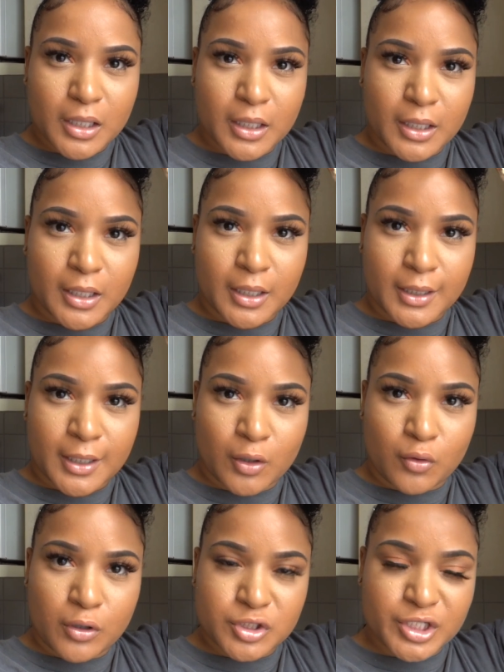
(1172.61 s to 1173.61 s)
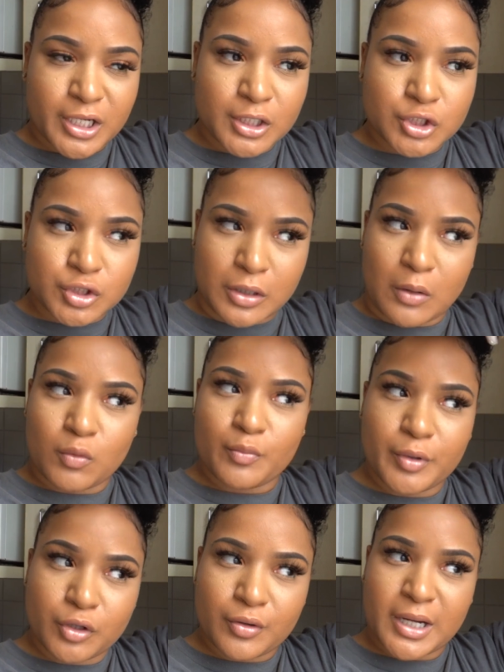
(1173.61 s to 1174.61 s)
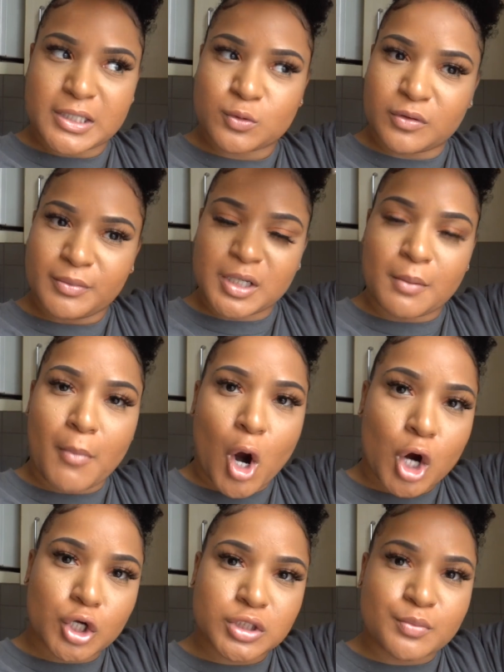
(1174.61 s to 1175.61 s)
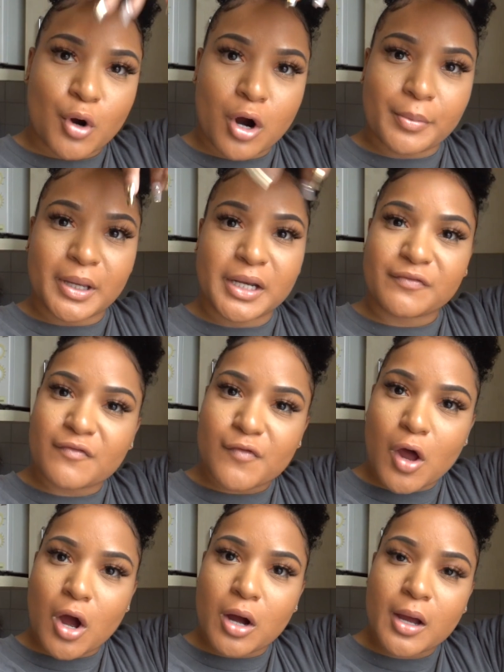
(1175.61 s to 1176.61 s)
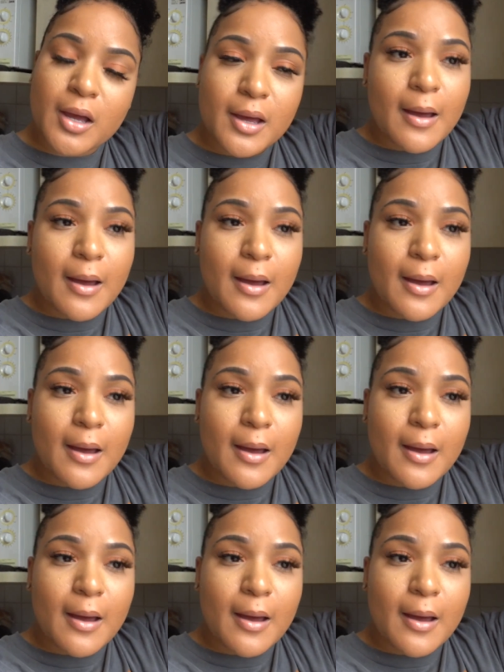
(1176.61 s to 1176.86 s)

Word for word: Get an oil change. So, I will bring you guys with me tomorrow. Tomorrow will be a different vlog.